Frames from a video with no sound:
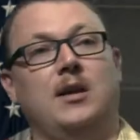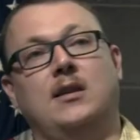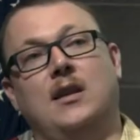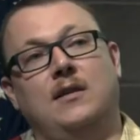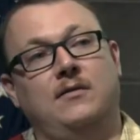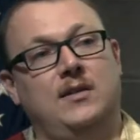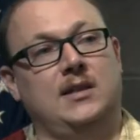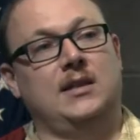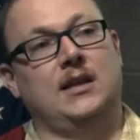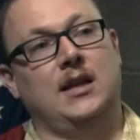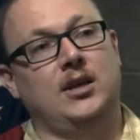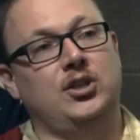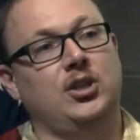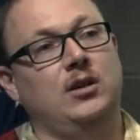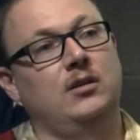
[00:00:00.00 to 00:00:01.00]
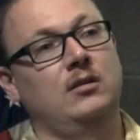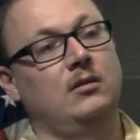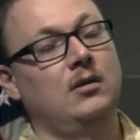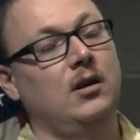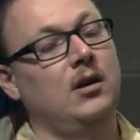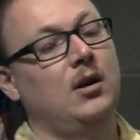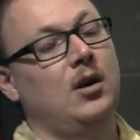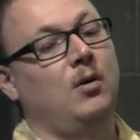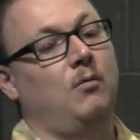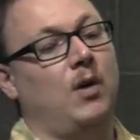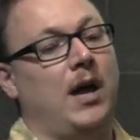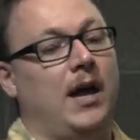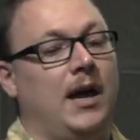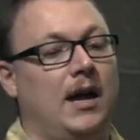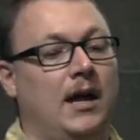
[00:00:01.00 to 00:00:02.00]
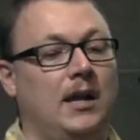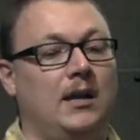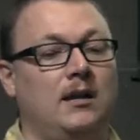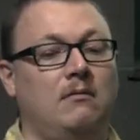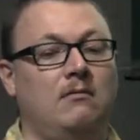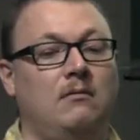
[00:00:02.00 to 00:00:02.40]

that investigation. And